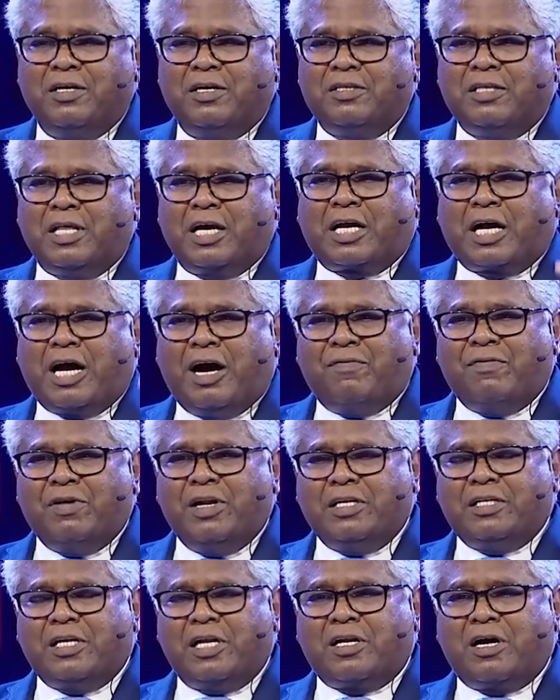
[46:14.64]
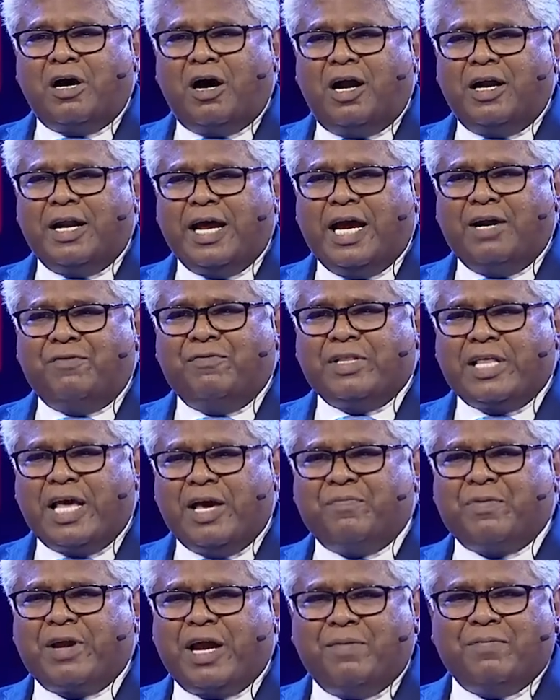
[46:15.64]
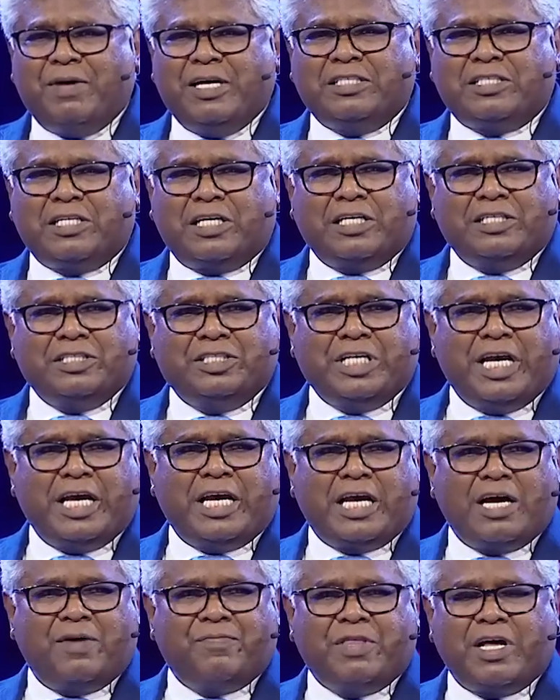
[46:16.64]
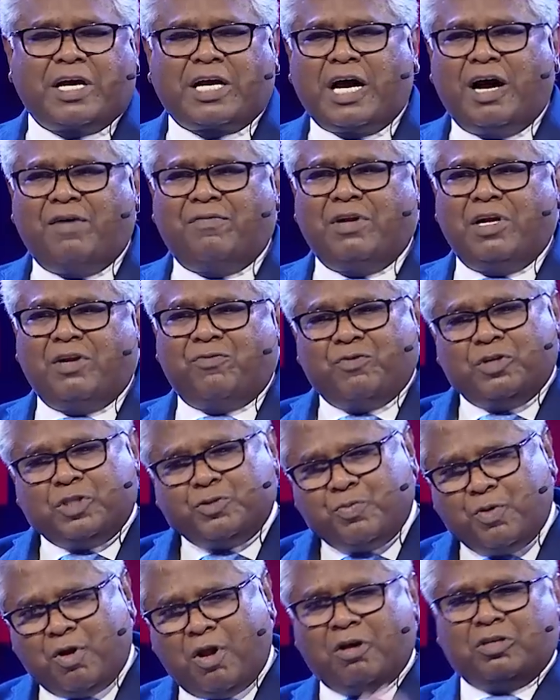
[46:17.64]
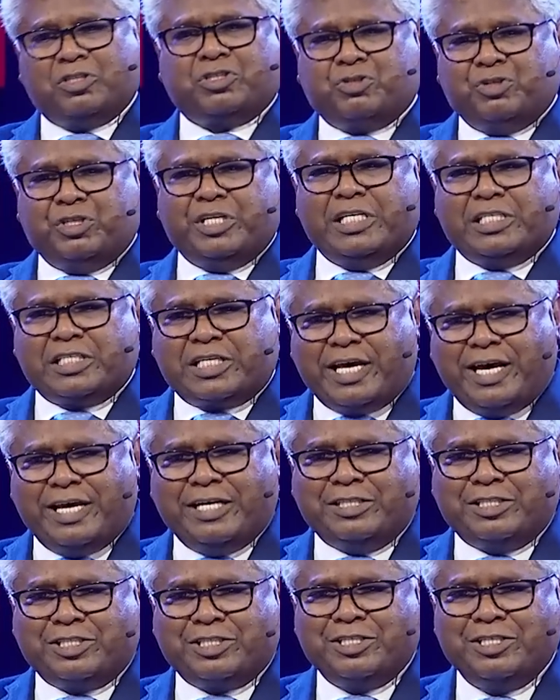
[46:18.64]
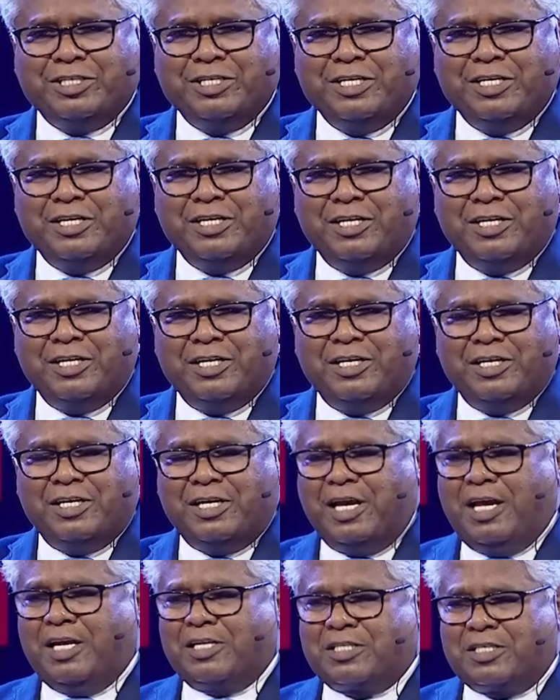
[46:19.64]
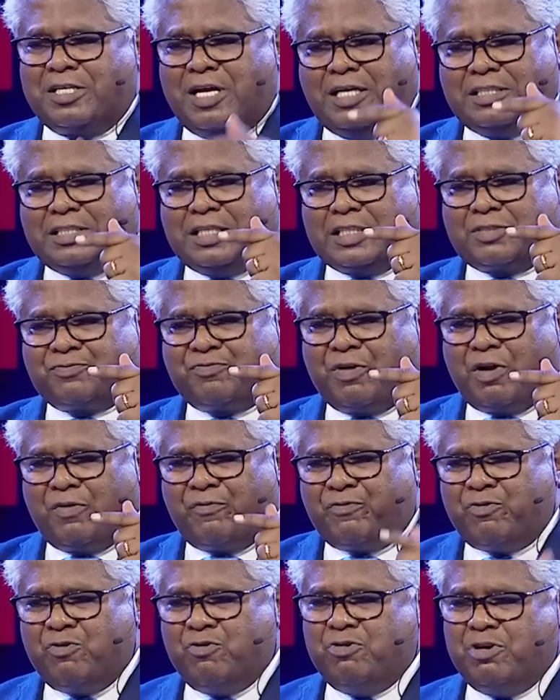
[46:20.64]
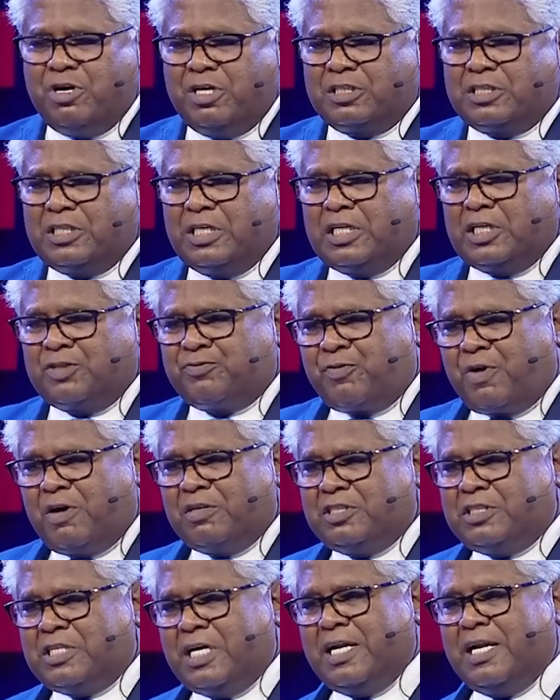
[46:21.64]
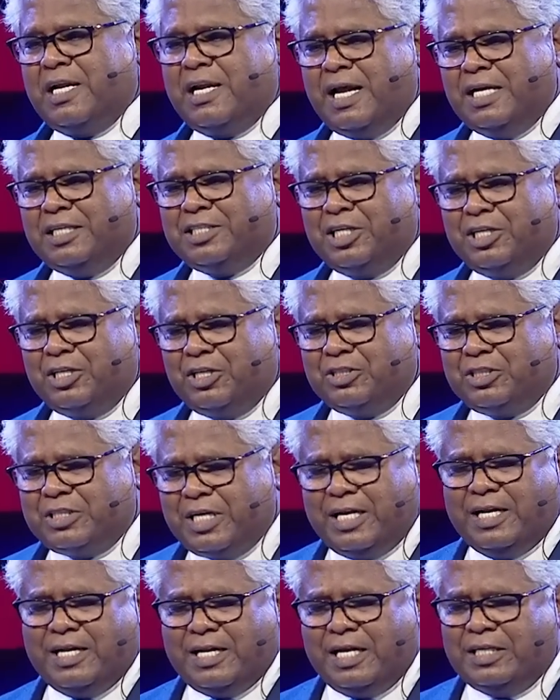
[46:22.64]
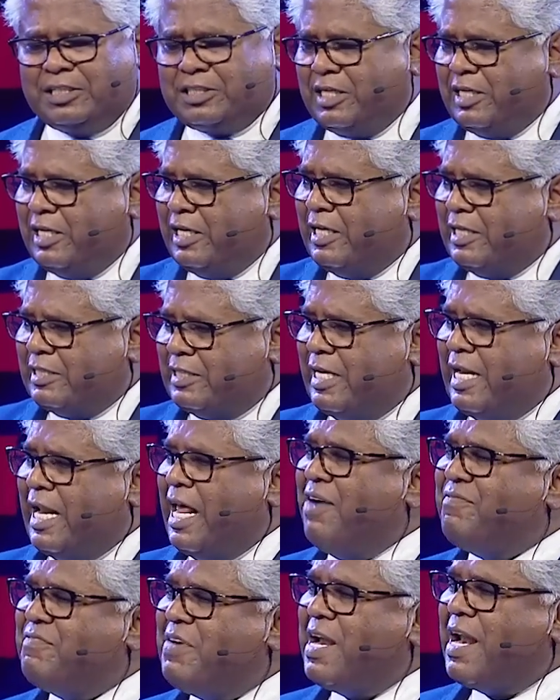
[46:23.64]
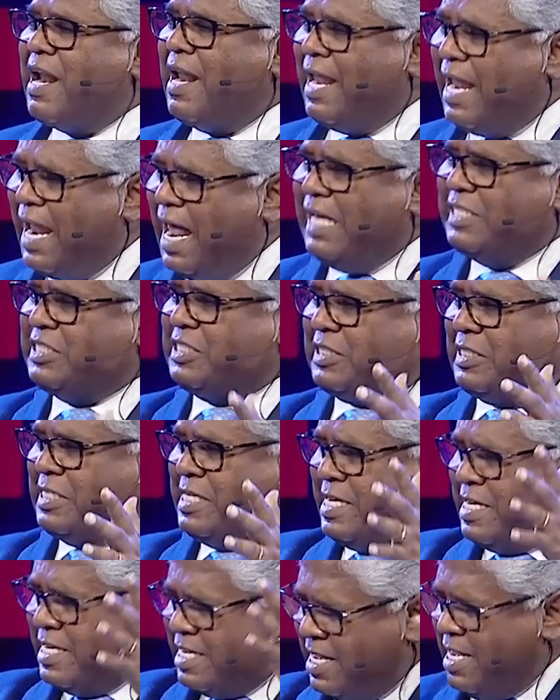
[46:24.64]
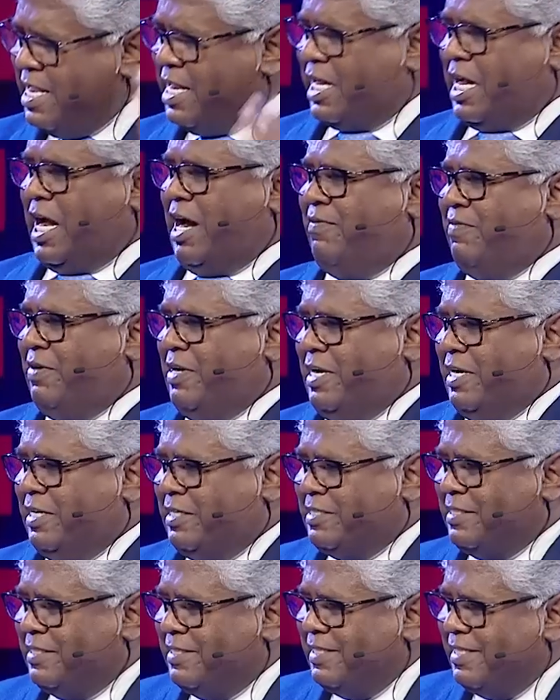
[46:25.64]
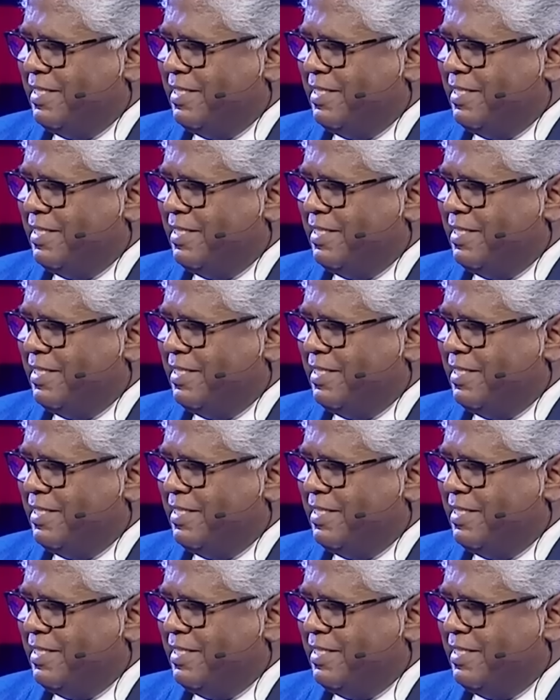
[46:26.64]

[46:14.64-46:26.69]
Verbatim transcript: the covenant that God had with Abraham, Isaac, and Jacob, the covenant which belongs to these kids, is not just for a few years. It is for generation to generation. It is an everlasting covenant.